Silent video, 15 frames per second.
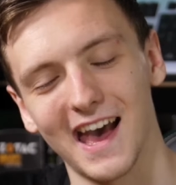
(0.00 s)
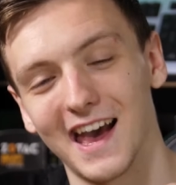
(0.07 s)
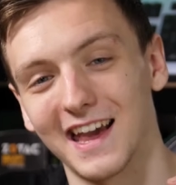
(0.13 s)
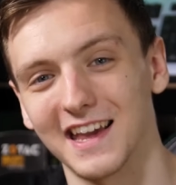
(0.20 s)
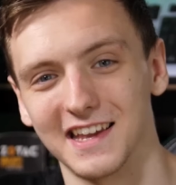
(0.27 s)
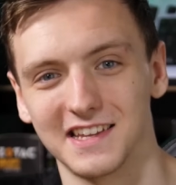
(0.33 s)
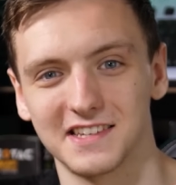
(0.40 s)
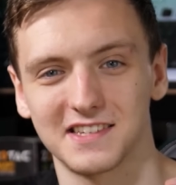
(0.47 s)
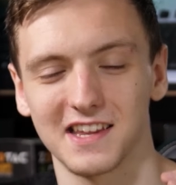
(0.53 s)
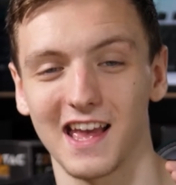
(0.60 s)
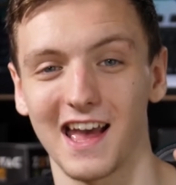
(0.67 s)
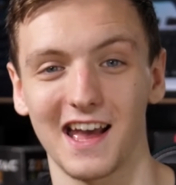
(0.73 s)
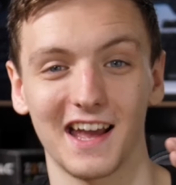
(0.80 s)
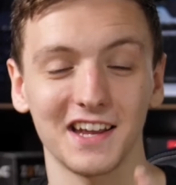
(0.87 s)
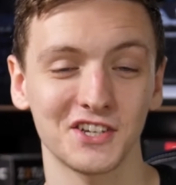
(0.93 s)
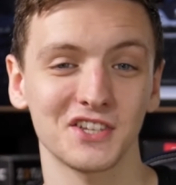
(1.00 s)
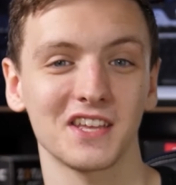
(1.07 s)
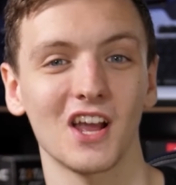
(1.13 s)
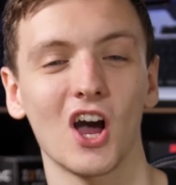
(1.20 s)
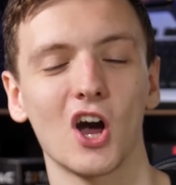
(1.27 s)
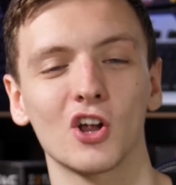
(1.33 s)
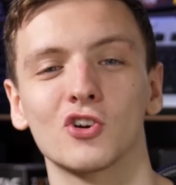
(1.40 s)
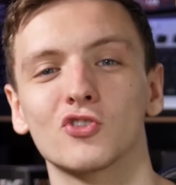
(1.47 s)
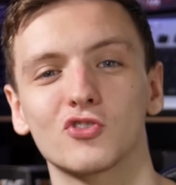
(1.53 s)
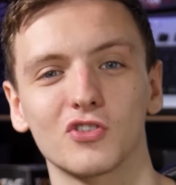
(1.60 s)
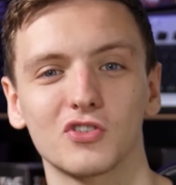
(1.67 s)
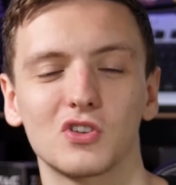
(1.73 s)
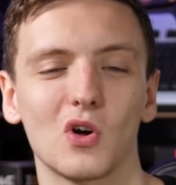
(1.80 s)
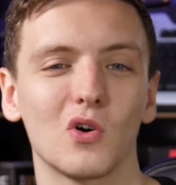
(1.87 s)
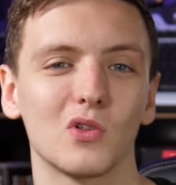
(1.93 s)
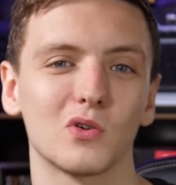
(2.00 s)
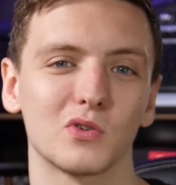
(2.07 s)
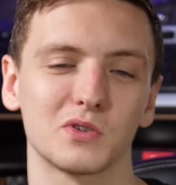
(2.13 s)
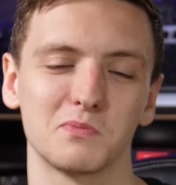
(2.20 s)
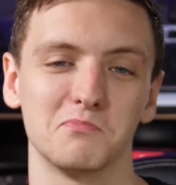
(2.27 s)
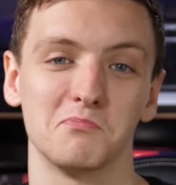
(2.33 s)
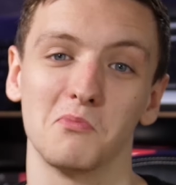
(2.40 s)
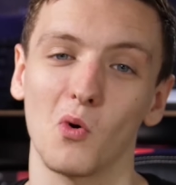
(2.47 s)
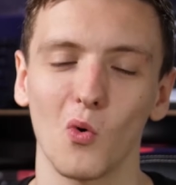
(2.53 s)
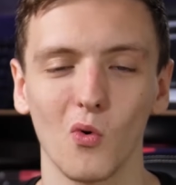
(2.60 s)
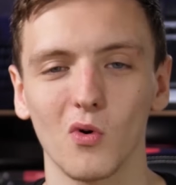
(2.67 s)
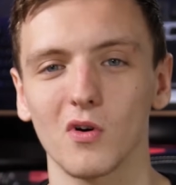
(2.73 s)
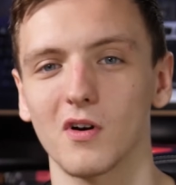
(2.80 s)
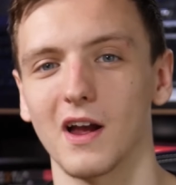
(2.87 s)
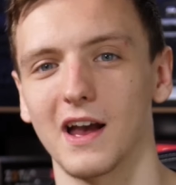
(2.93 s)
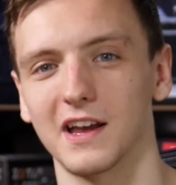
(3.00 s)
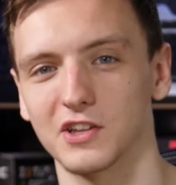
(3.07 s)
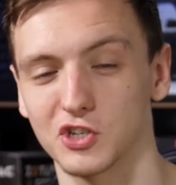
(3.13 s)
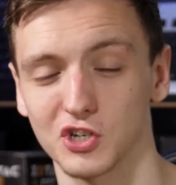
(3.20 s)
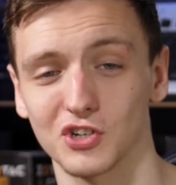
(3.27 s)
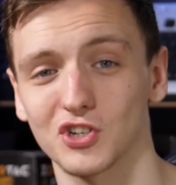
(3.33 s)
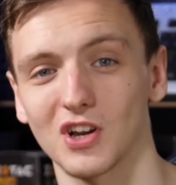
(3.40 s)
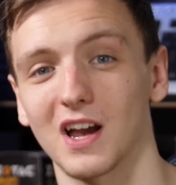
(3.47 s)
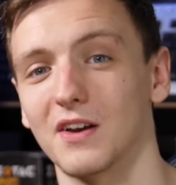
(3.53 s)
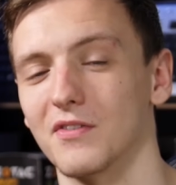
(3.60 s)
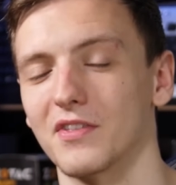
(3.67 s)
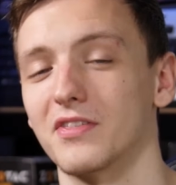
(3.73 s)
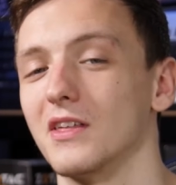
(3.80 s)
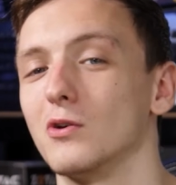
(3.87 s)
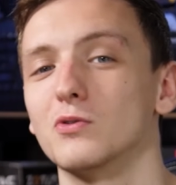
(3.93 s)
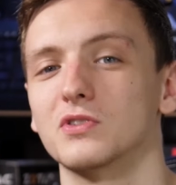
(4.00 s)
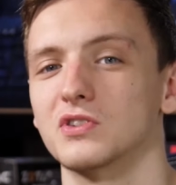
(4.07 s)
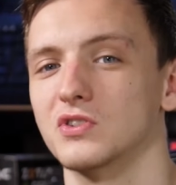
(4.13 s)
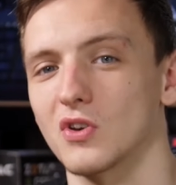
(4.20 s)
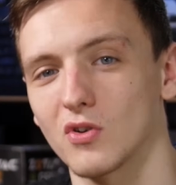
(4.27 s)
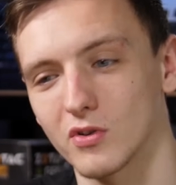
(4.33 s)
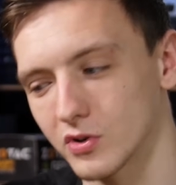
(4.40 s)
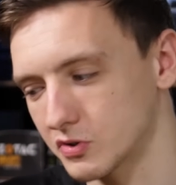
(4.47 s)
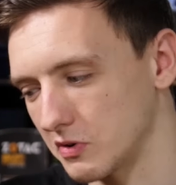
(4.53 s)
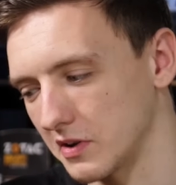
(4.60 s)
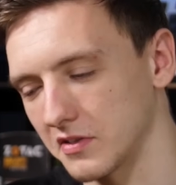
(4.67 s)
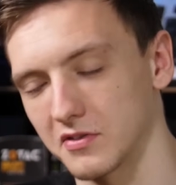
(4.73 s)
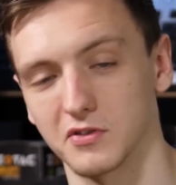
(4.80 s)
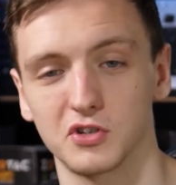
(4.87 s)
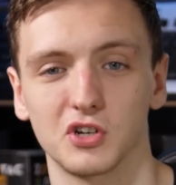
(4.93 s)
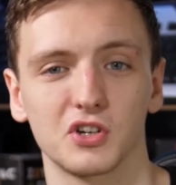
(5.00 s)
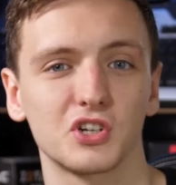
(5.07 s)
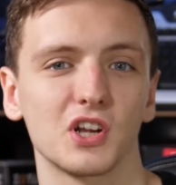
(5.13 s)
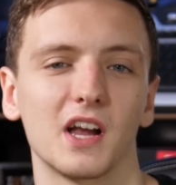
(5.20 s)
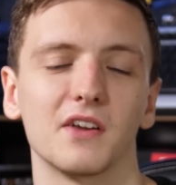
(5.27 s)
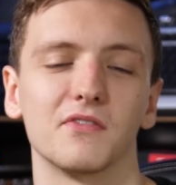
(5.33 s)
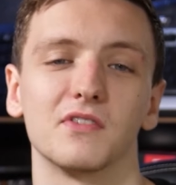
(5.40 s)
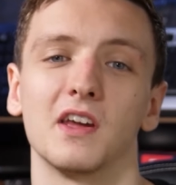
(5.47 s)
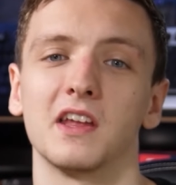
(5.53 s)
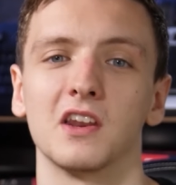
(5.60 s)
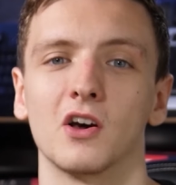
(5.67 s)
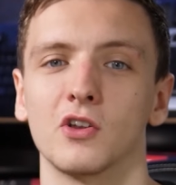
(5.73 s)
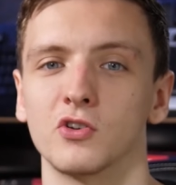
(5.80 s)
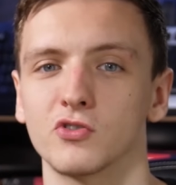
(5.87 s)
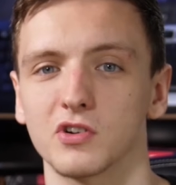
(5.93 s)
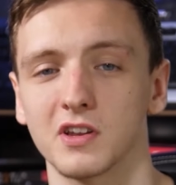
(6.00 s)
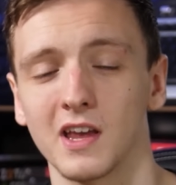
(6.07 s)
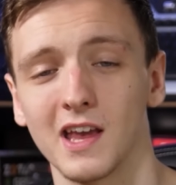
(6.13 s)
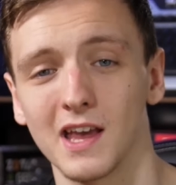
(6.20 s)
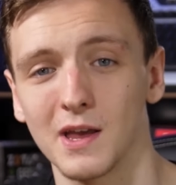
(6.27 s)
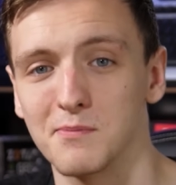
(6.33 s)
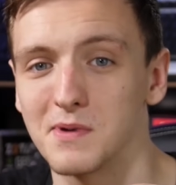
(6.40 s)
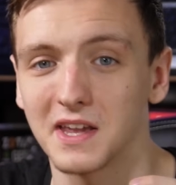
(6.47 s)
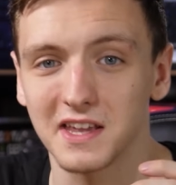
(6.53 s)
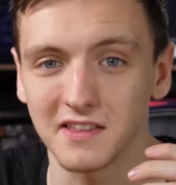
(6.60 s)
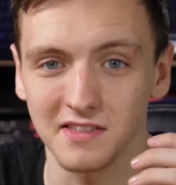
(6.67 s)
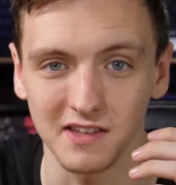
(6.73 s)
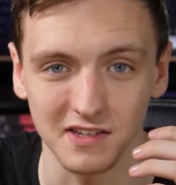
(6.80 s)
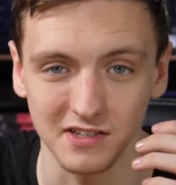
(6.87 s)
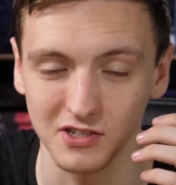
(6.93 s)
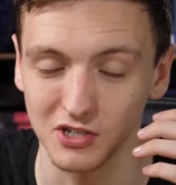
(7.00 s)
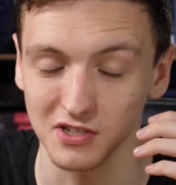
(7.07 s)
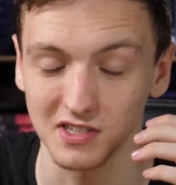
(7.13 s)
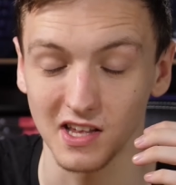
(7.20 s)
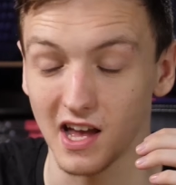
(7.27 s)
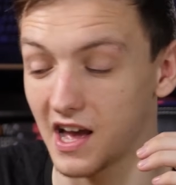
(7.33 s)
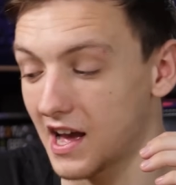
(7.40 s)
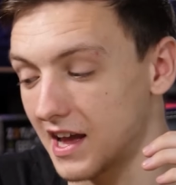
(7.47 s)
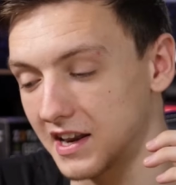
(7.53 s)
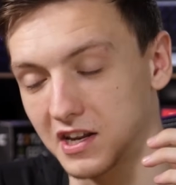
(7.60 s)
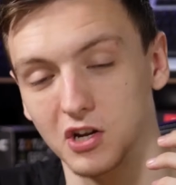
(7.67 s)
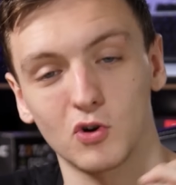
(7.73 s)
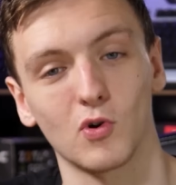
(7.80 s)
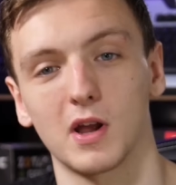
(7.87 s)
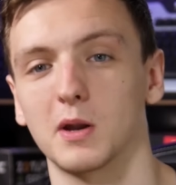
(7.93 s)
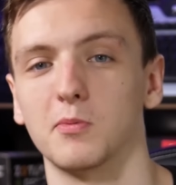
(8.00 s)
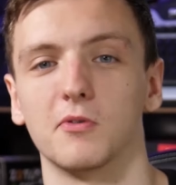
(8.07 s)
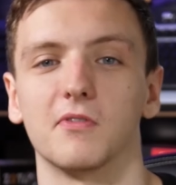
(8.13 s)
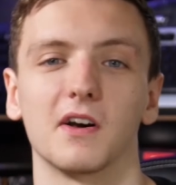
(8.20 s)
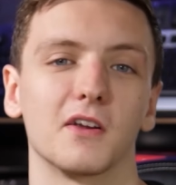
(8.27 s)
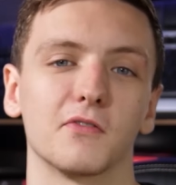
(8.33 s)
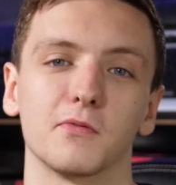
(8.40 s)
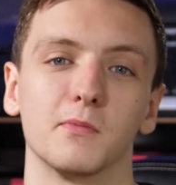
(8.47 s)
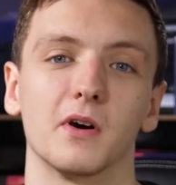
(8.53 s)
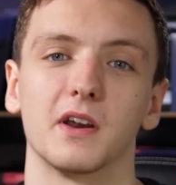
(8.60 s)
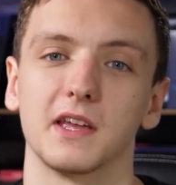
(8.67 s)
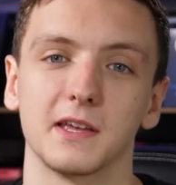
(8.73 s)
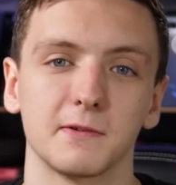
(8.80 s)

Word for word: uh, is actually $100 more at uh, just shy of $1,000 rather than just shy of 900, making this just uh, an incredible value for money.